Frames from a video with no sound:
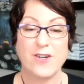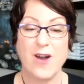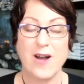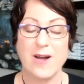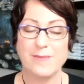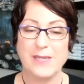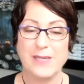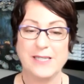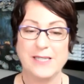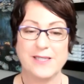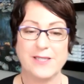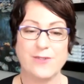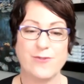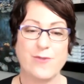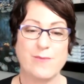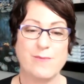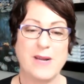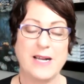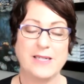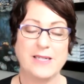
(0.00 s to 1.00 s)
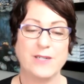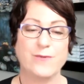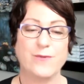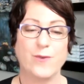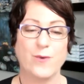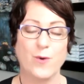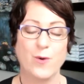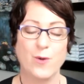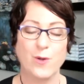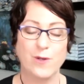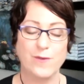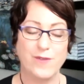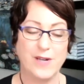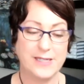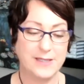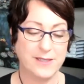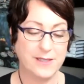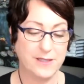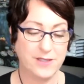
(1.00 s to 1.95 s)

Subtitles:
comments and reminder for all of us,